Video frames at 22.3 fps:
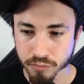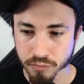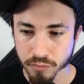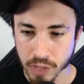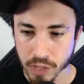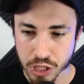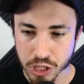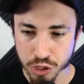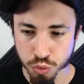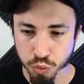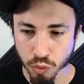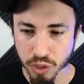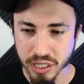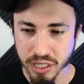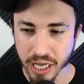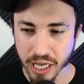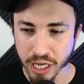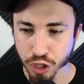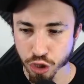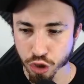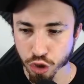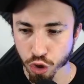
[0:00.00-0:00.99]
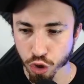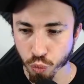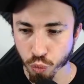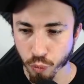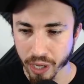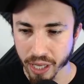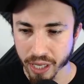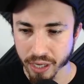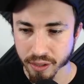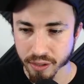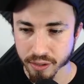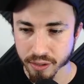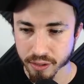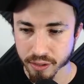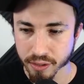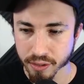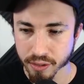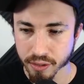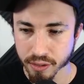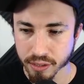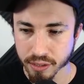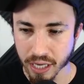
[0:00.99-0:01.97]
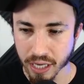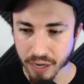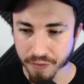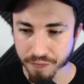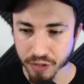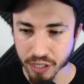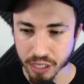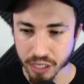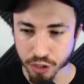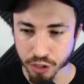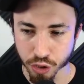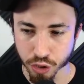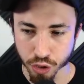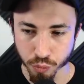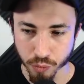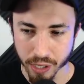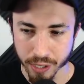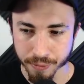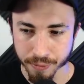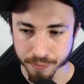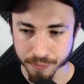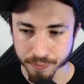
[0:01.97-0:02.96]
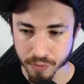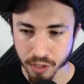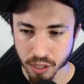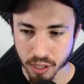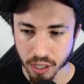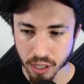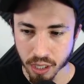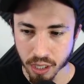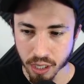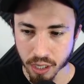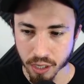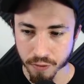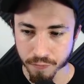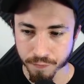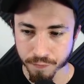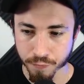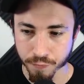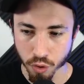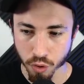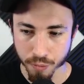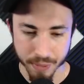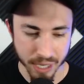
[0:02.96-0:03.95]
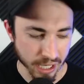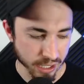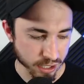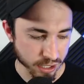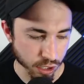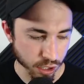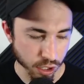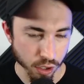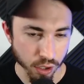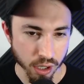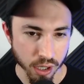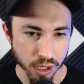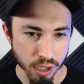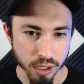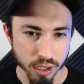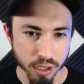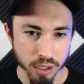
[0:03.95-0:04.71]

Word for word: This was a good win, definitely a good win uh, for Mantinona.